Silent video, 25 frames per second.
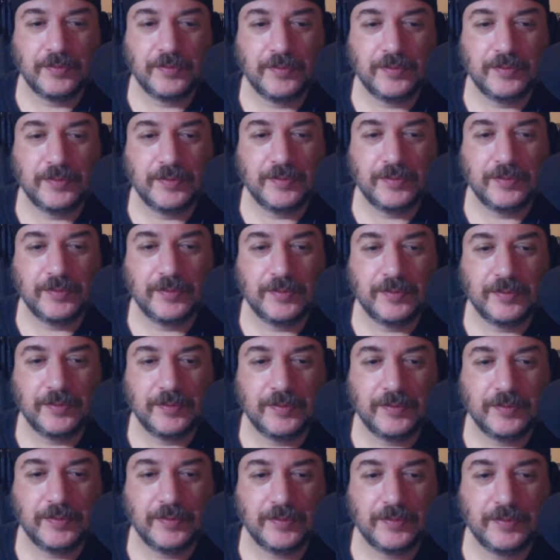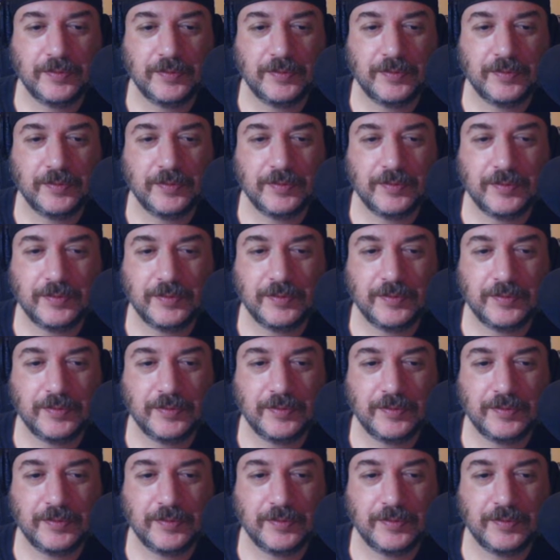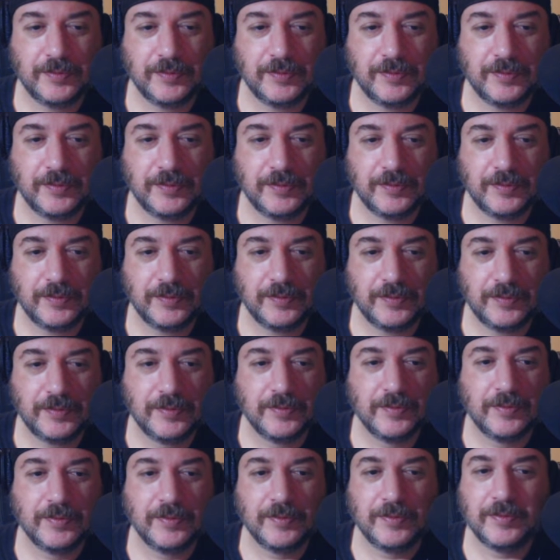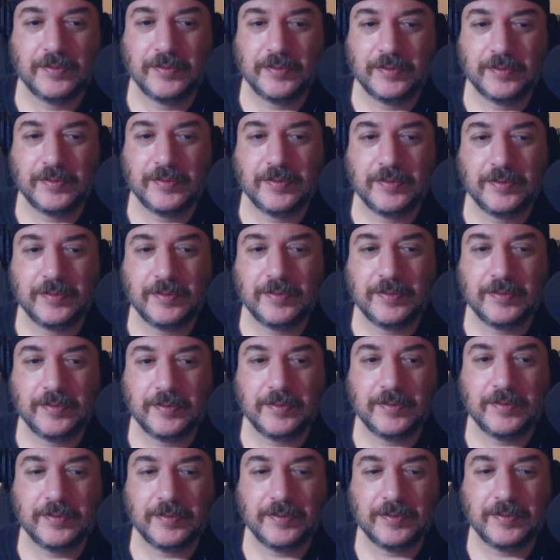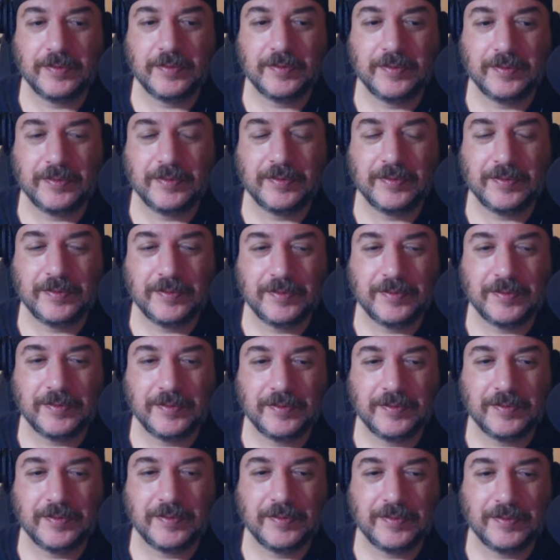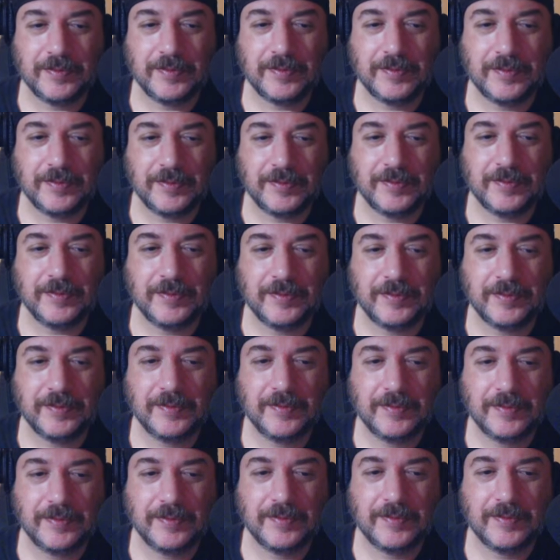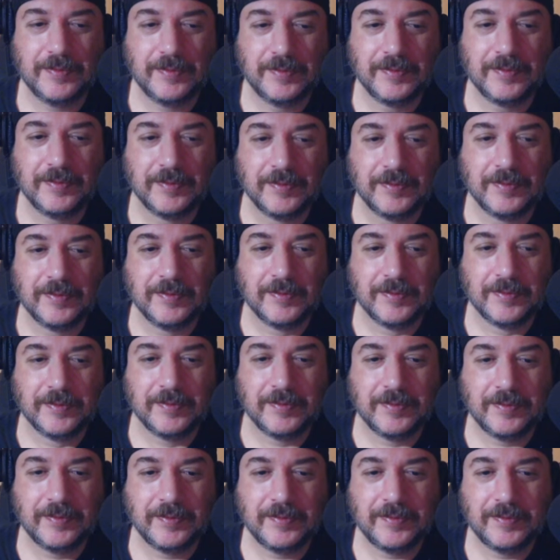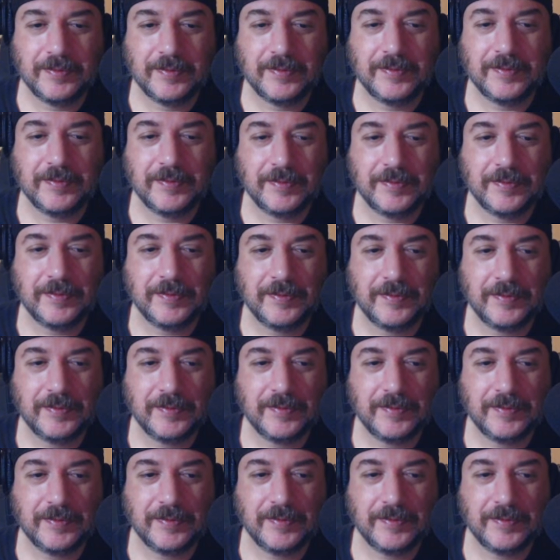(not speaking)